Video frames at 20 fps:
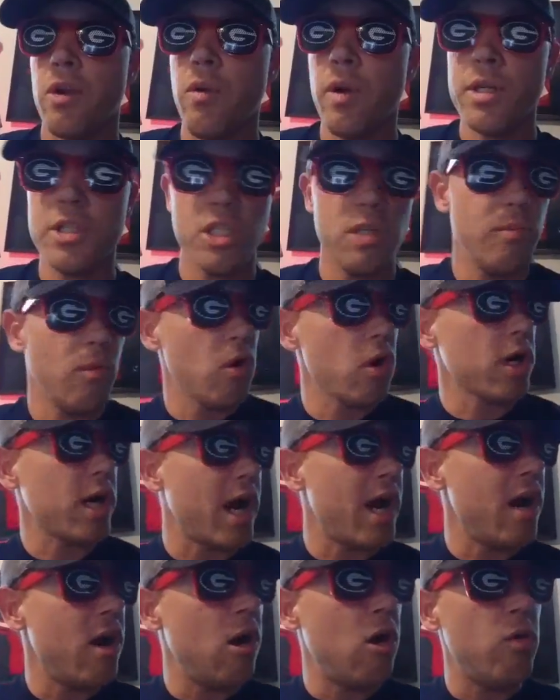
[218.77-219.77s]
The question mark
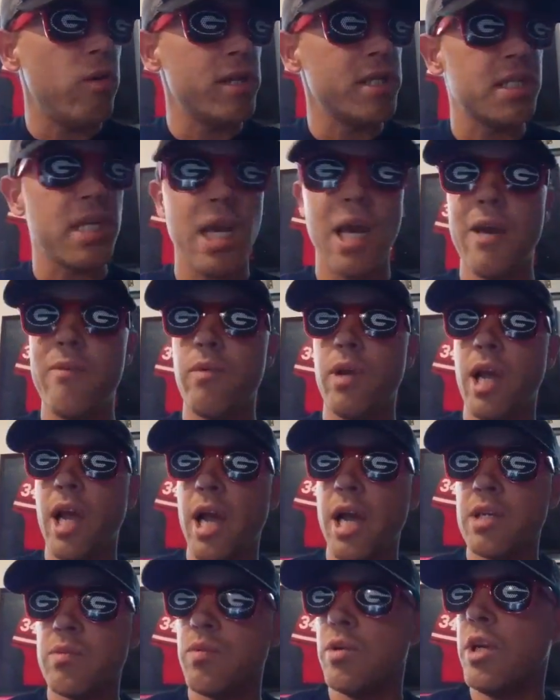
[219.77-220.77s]
I always have with
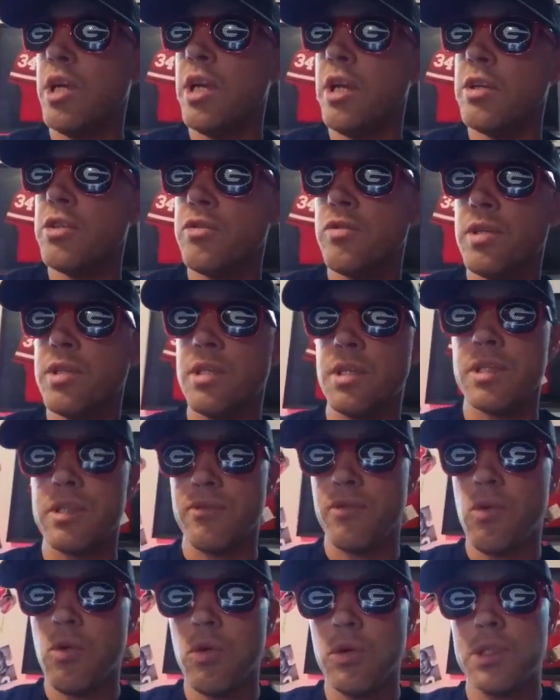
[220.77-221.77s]
guys with knee injuries is,
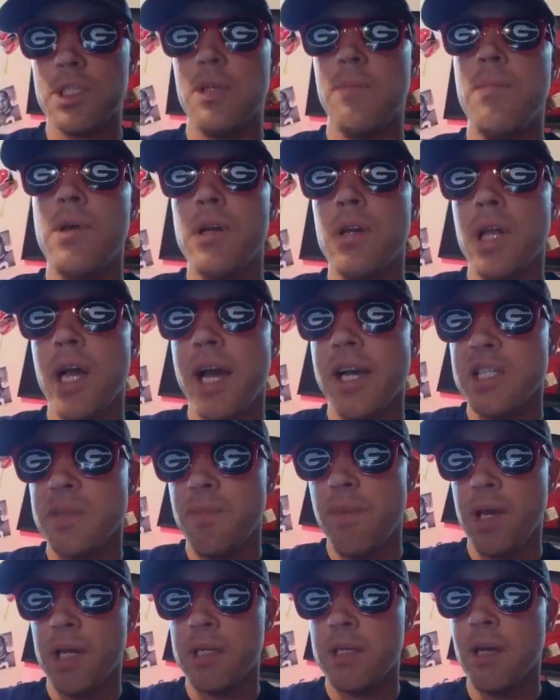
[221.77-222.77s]
of course, the mental
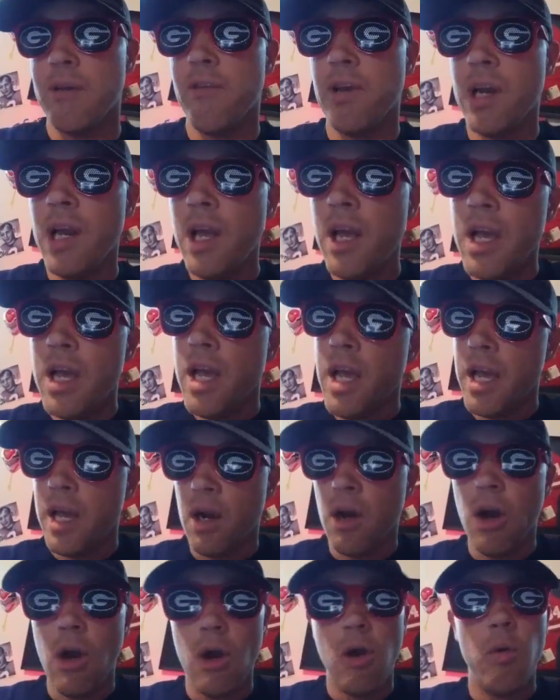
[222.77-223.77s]
aspect of it.
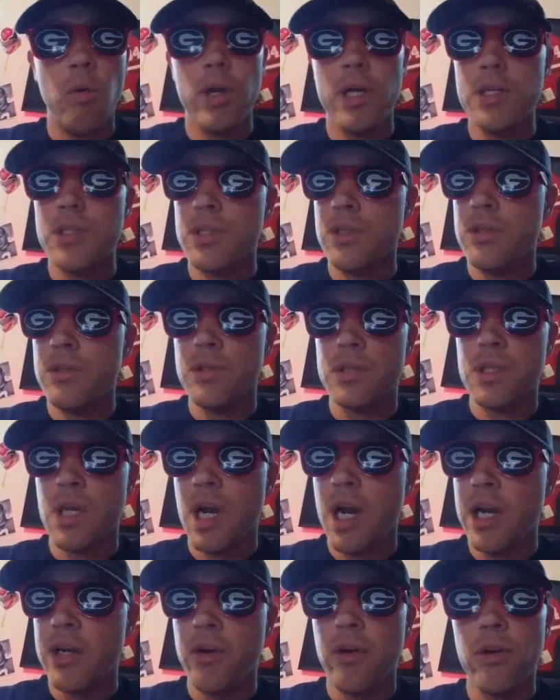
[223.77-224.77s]
And I always use
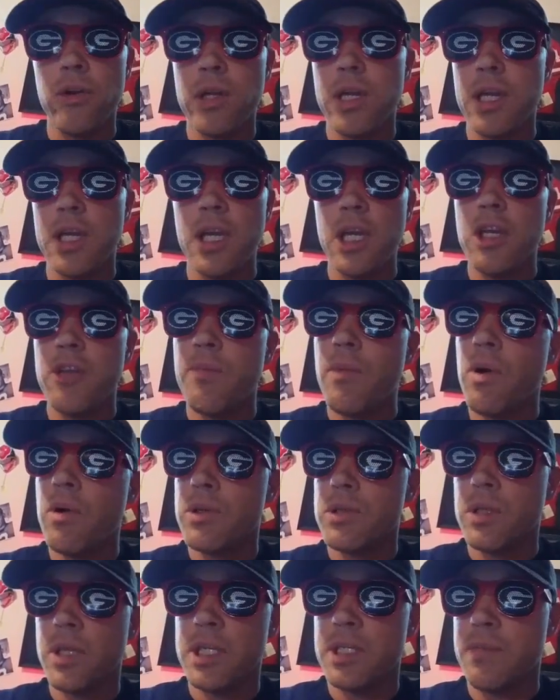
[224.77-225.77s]
Todd Gurley and Keith
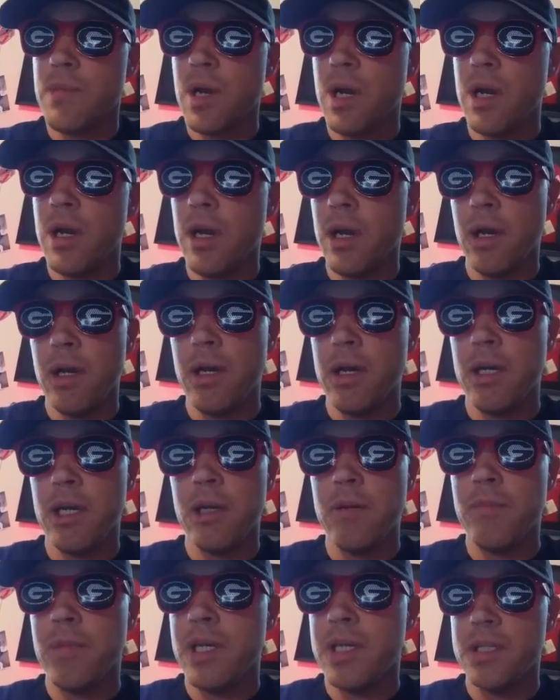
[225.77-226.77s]
Marshall as
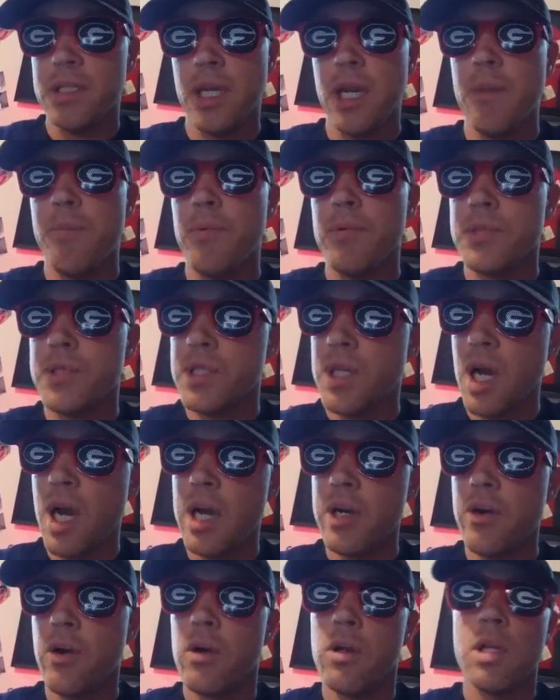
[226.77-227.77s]
my examples.
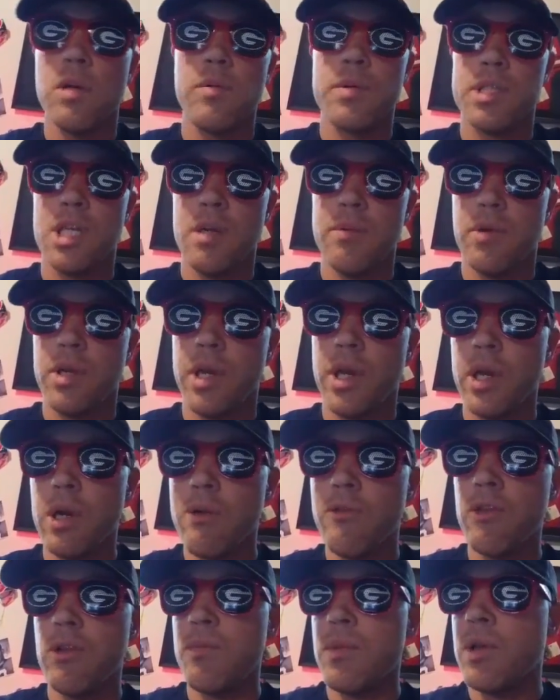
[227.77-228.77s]
Todd Gurley was able to get
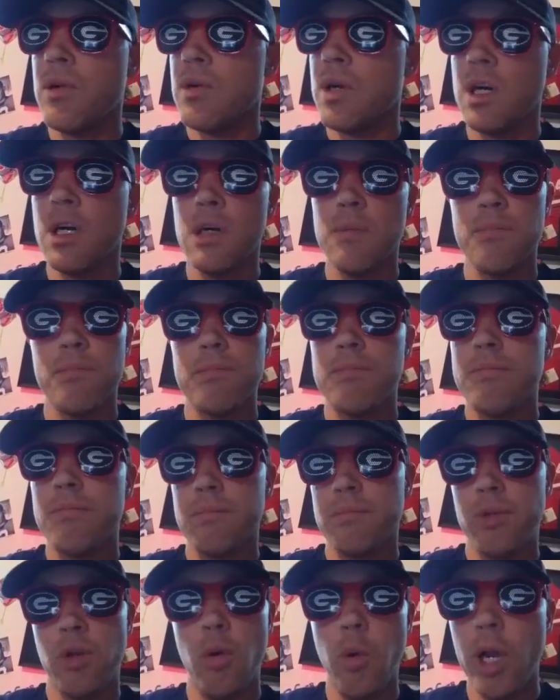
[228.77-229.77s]
over the mental hump
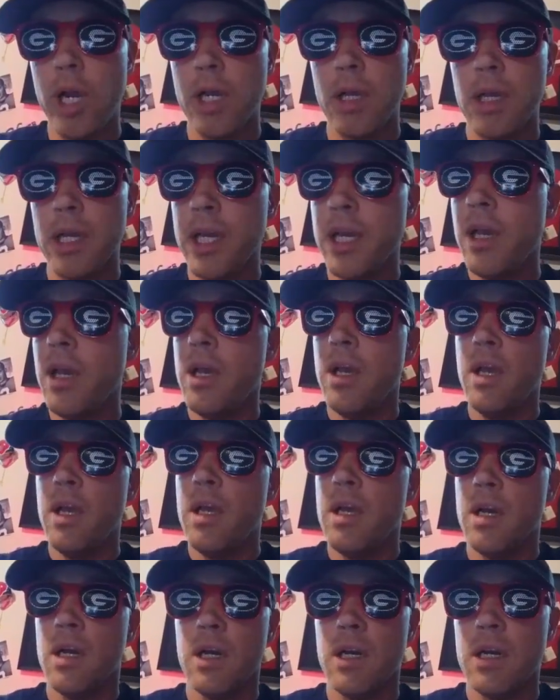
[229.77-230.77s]
quickly,
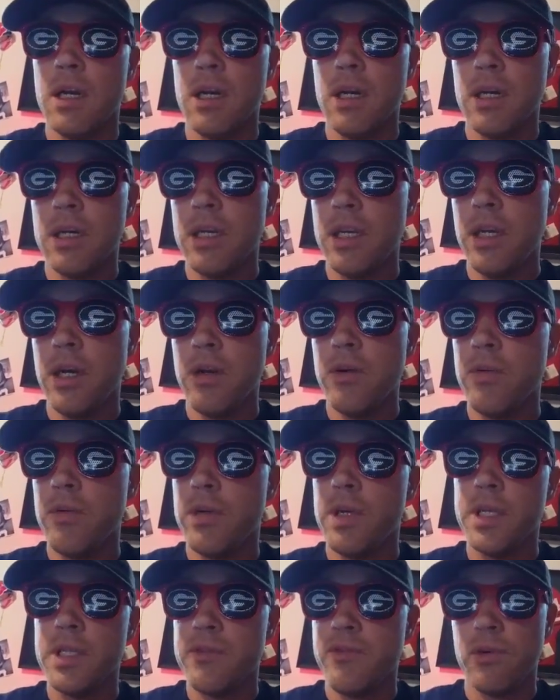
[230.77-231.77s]

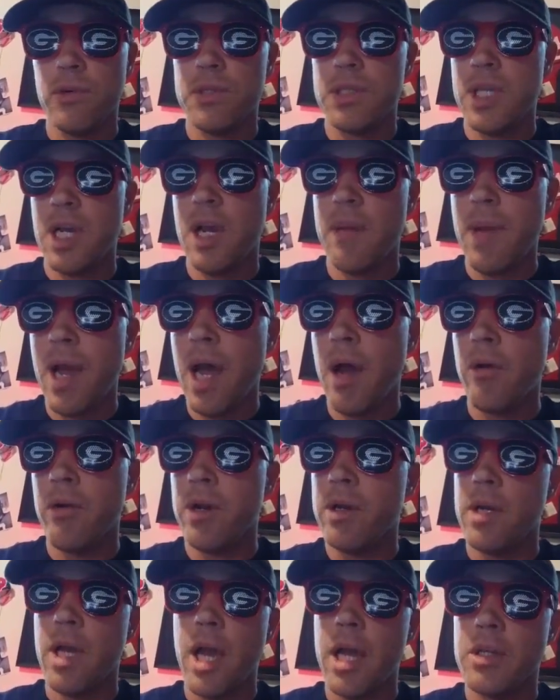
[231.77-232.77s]
his first time
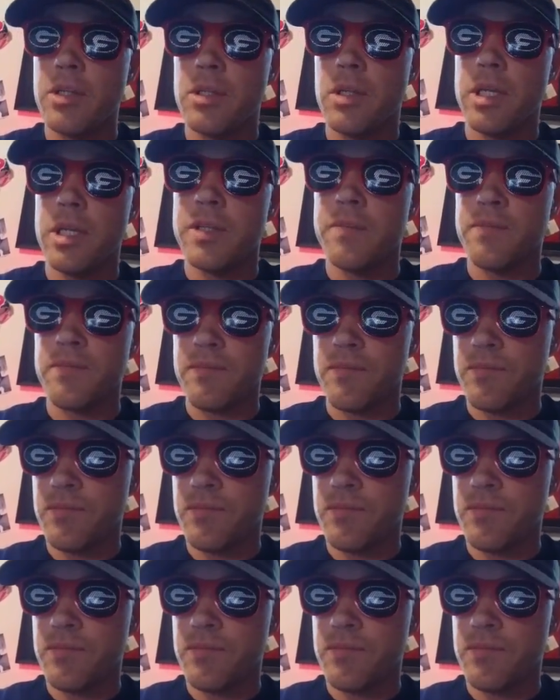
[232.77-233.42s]
out, actually,